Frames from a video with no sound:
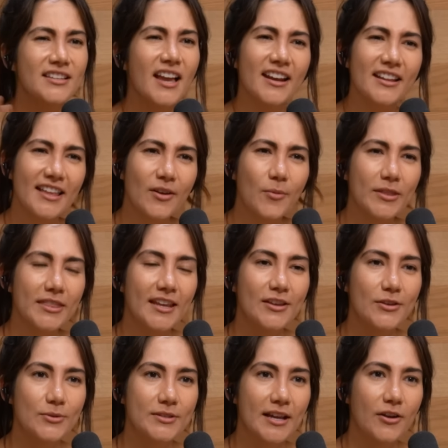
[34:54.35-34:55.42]
It's kind of like what they
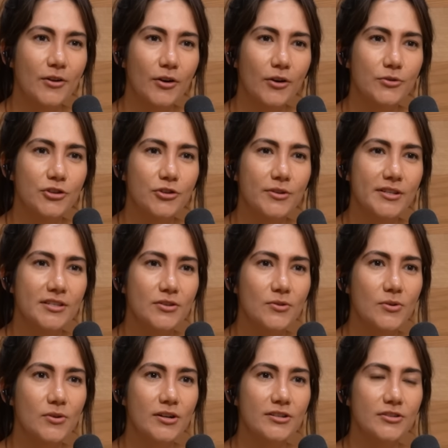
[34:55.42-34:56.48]
use at grocery
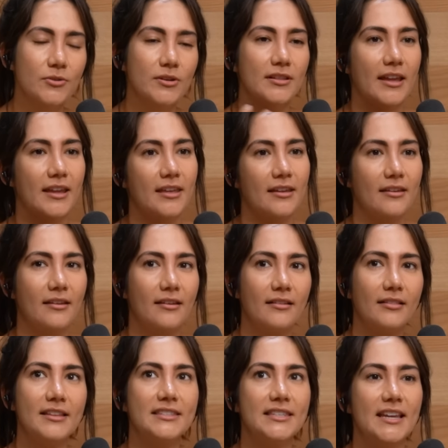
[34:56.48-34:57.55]
stores, or like,
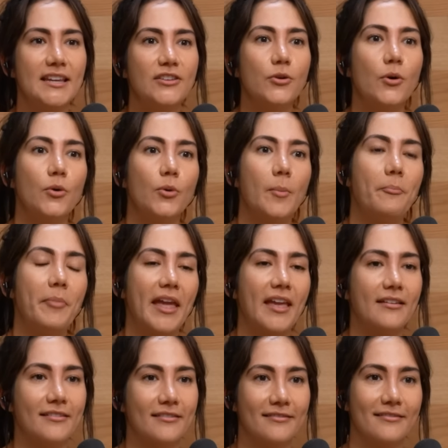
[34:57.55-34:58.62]
let's say you go to a
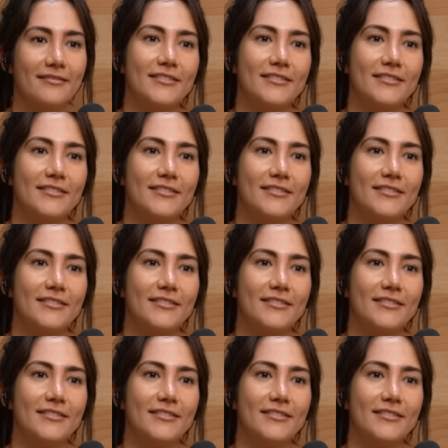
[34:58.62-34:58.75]
bank.